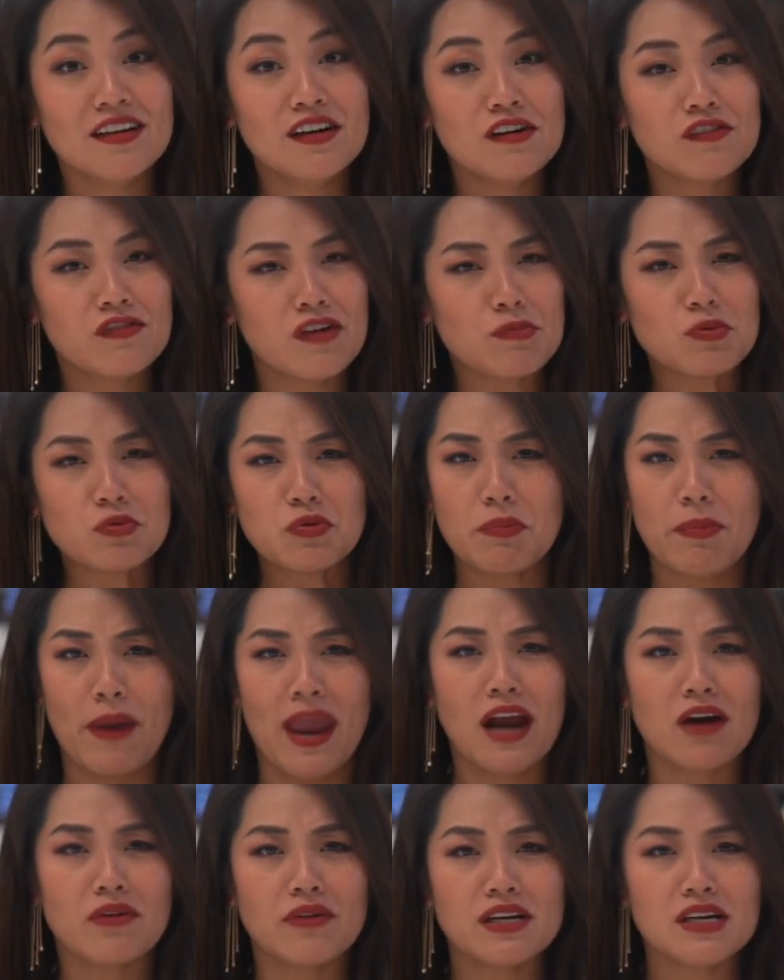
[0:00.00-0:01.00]
From
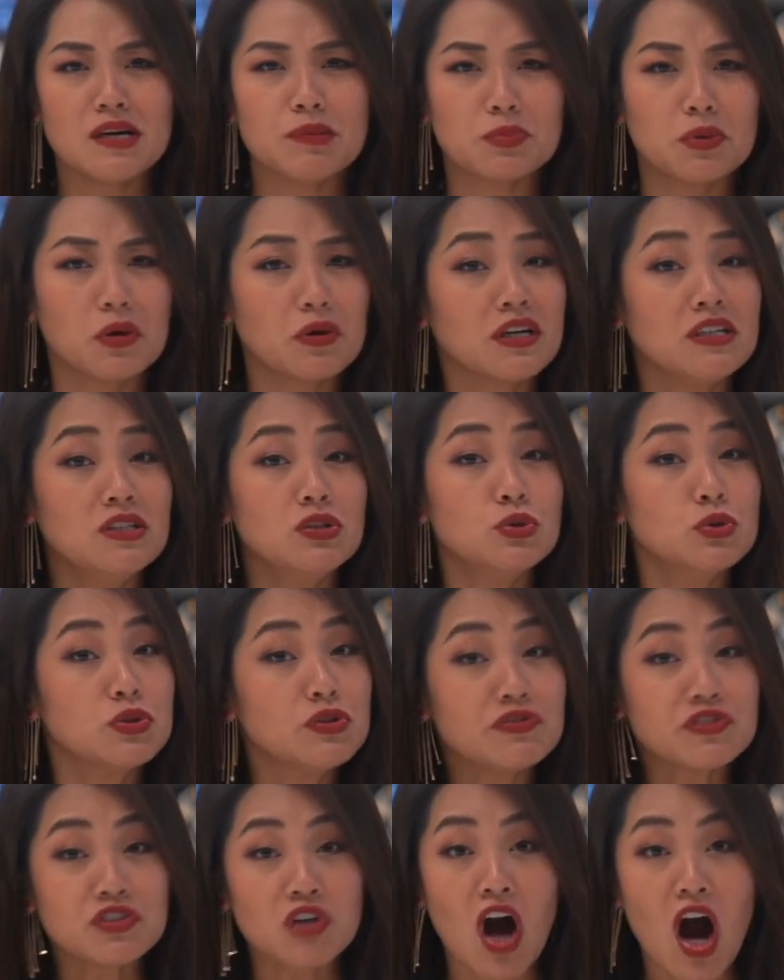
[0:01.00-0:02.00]
repairing a broken
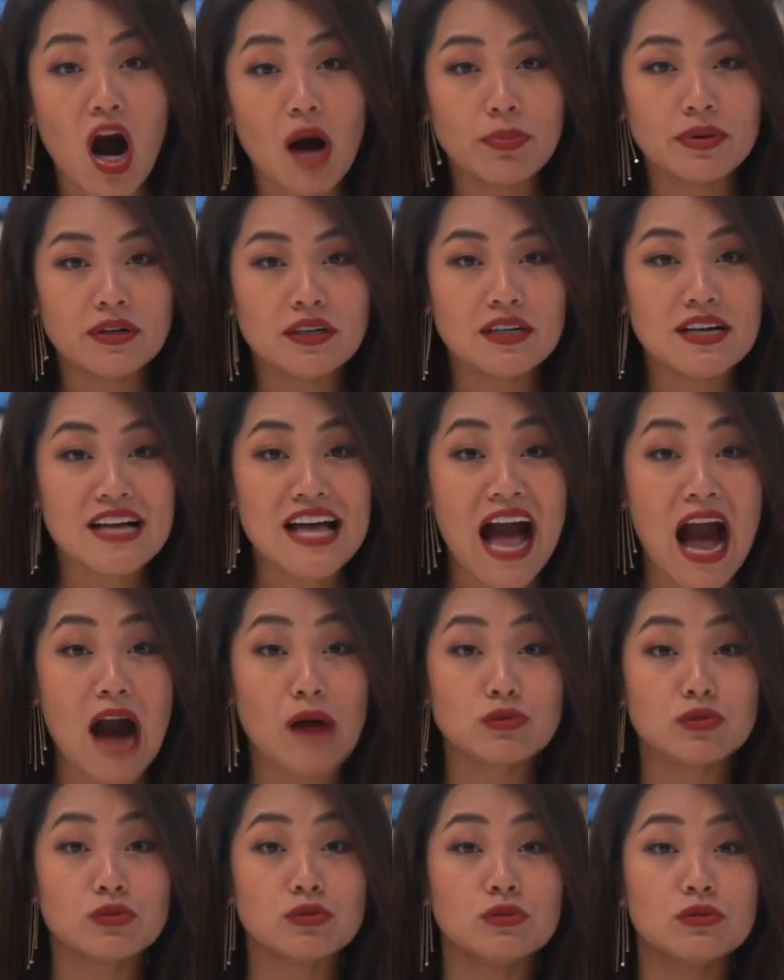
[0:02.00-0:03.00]
rooftop, how
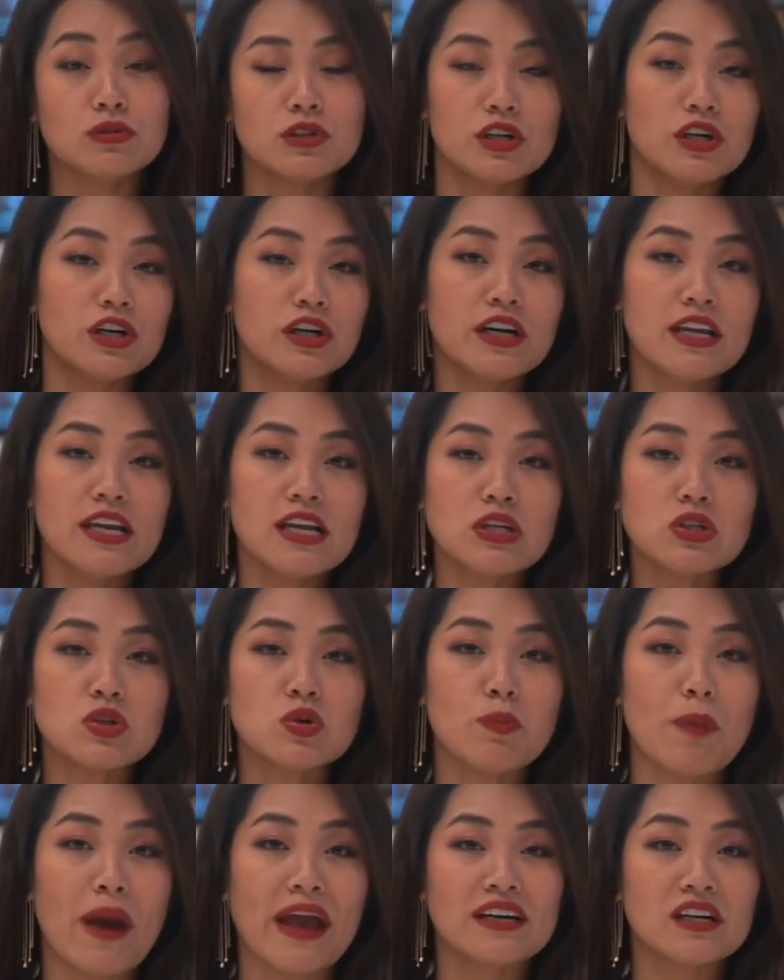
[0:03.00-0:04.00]
to learning to
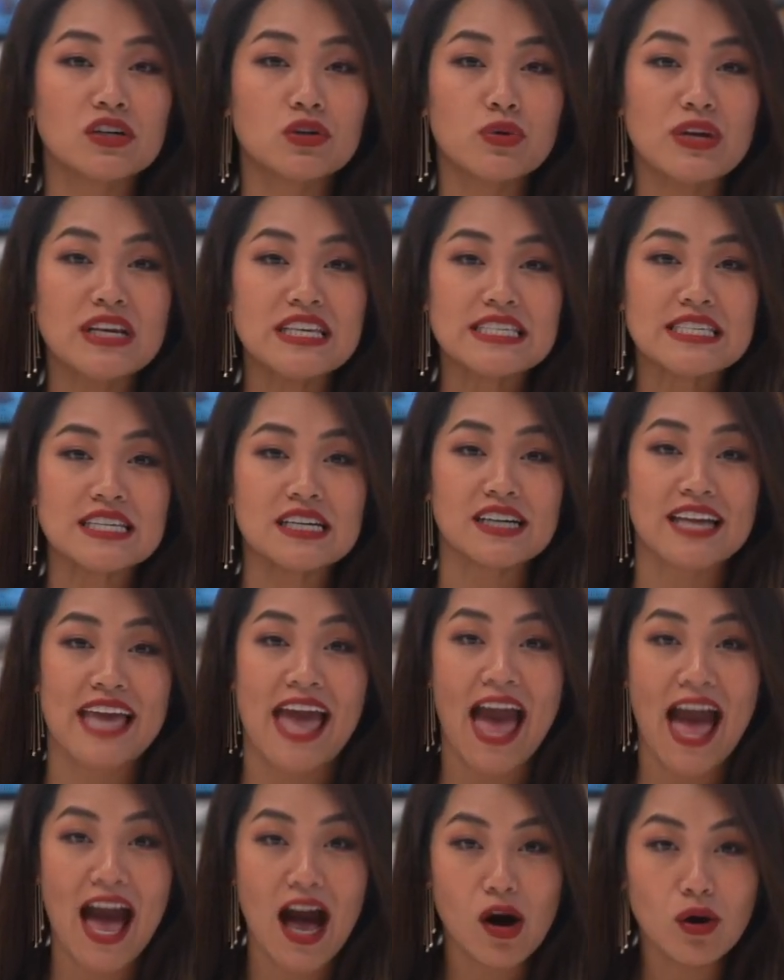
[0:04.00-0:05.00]
better raise a
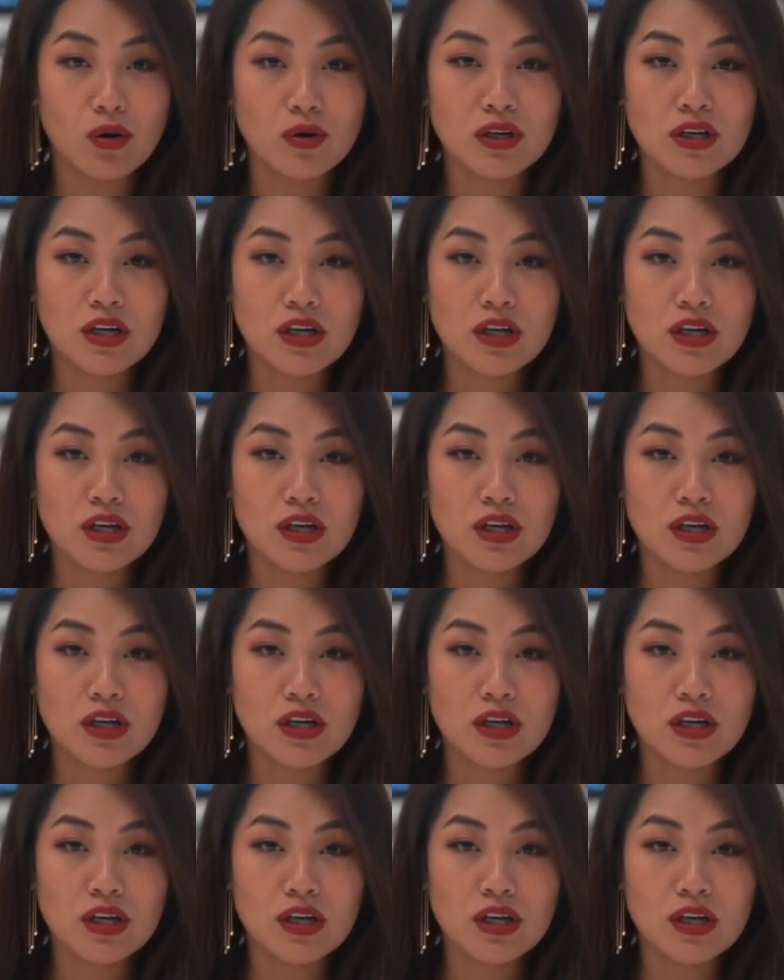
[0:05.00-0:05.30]
cow,